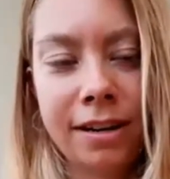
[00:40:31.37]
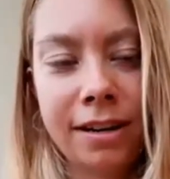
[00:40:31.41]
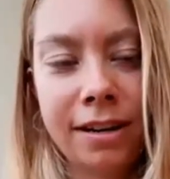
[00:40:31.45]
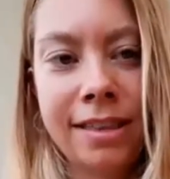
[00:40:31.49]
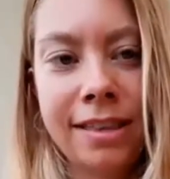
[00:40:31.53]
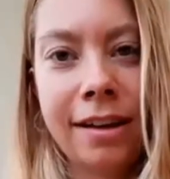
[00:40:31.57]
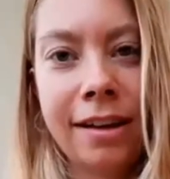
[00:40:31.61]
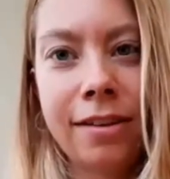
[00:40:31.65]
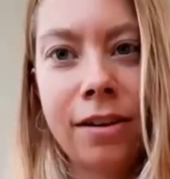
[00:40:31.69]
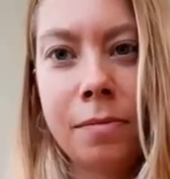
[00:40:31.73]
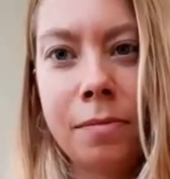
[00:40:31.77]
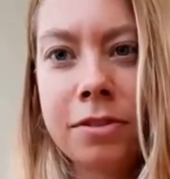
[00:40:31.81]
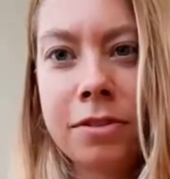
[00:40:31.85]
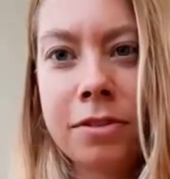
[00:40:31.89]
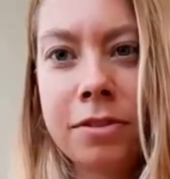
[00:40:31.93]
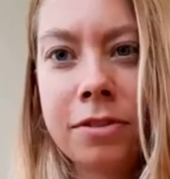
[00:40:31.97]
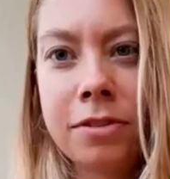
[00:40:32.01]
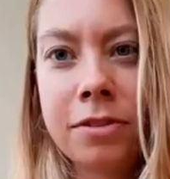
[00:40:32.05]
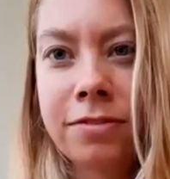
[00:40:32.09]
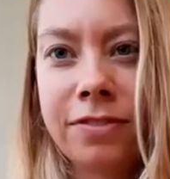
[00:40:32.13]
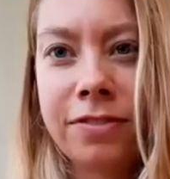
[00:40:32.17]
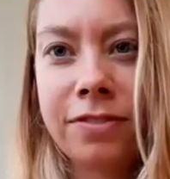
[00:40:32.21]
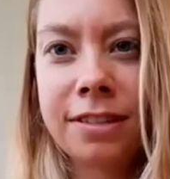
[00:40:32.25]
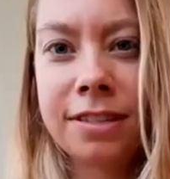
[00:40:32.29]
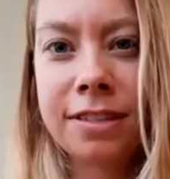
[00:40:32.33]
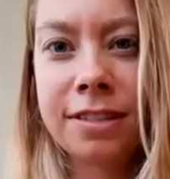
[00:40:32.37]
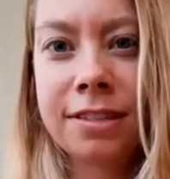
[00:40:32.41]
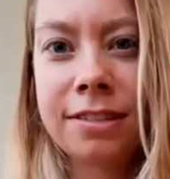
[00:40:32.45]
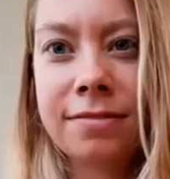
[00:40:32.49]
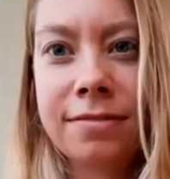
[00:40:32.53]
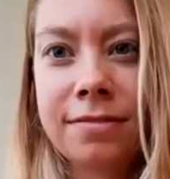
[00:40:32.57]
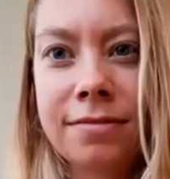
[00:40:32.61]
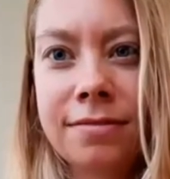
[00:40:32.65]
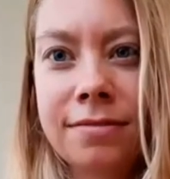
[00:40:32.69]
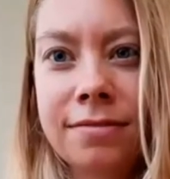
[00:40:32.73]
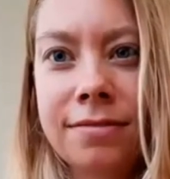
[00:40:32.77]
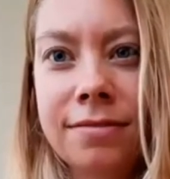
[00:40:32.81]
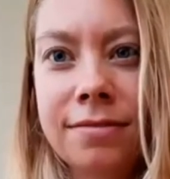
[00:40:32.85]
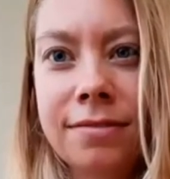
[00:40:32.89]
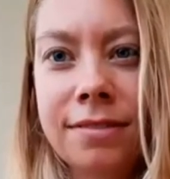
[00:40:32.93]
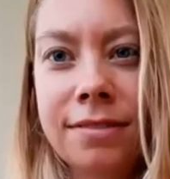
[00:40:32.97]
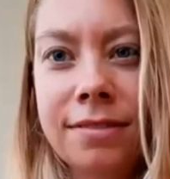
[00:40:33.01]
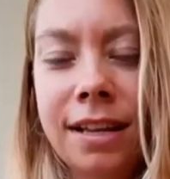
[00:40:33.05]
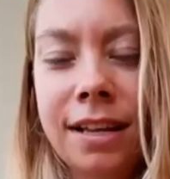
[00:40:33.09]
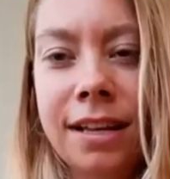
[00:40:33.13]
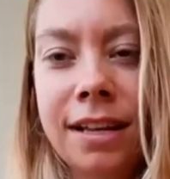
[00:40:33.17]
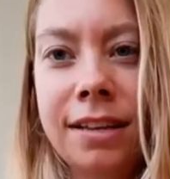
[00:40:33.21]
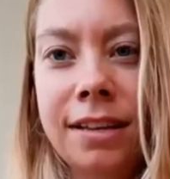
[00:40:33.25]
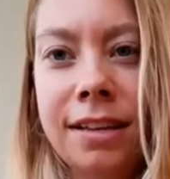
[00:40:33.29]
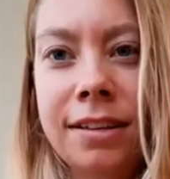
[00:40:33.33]
And that almost feels
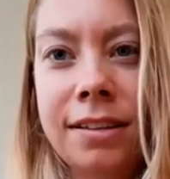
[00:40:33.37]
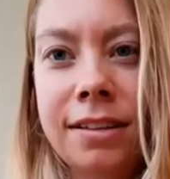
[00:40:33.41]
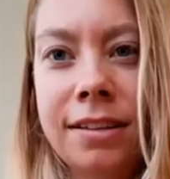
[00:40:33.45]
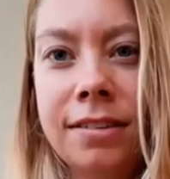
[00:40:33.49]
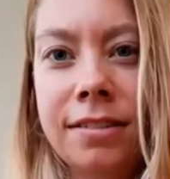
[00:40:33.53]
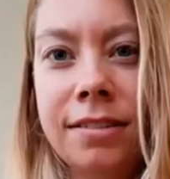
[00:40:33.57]
like